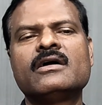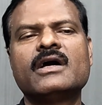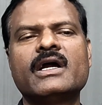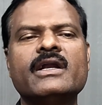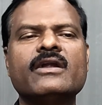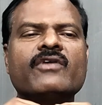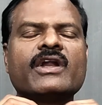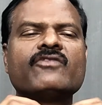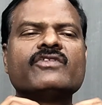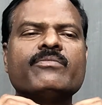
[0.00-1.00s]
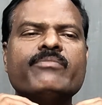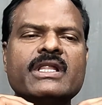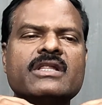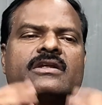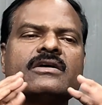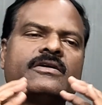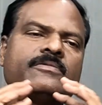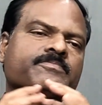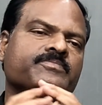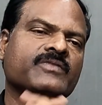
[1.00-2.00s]
and one of the best uh,
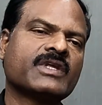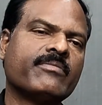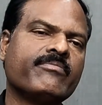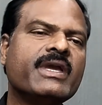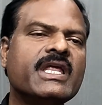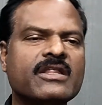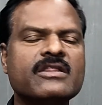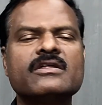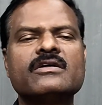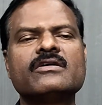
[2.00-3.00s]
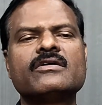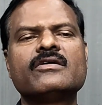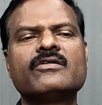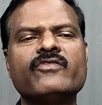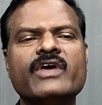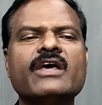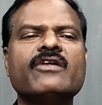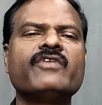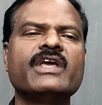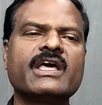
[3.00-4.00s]
means where
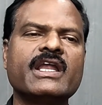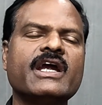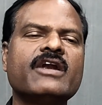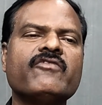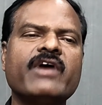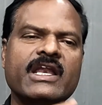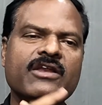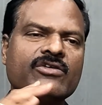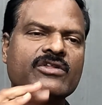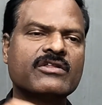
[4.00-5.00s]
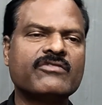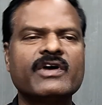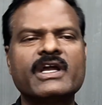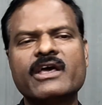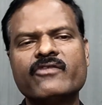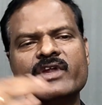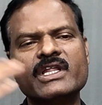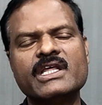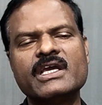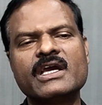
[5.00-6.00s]
we create values for
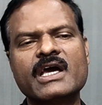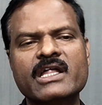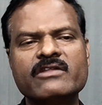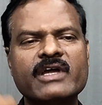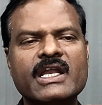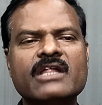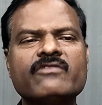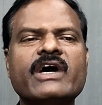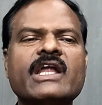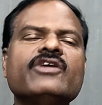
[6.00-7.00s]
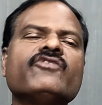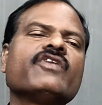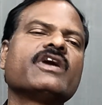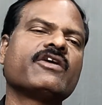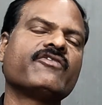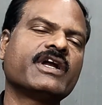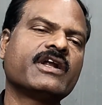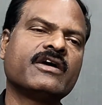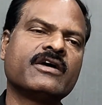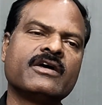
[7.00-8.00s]
everything as well as value for our
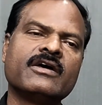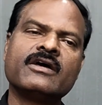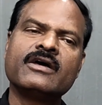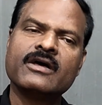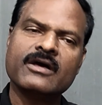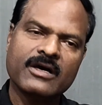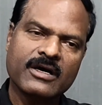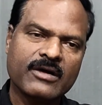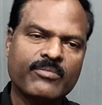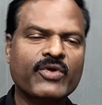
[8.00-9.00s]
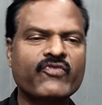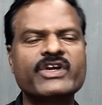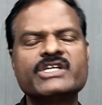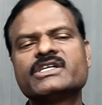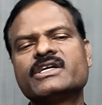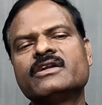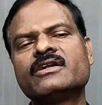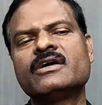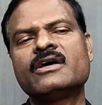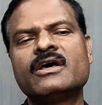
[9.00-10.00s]
uh, profession
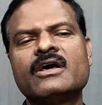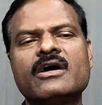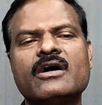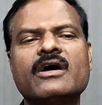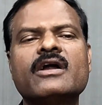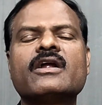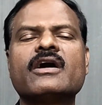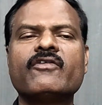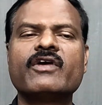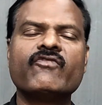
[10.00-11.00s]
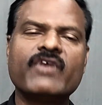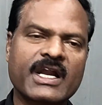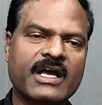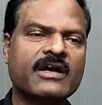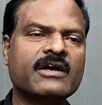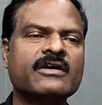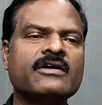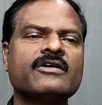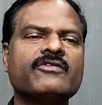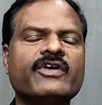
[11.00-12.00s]
or our work
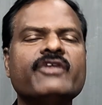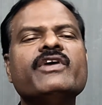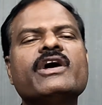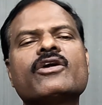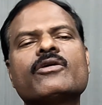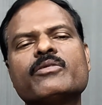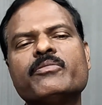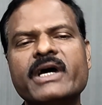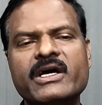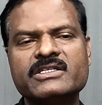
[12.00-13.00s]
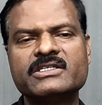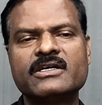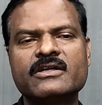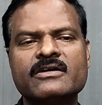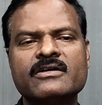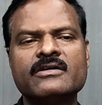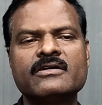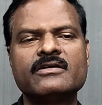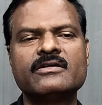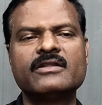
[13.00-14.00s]
when we adopt biochar.
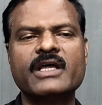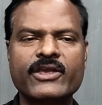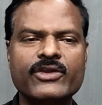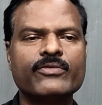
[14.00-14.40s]
Thank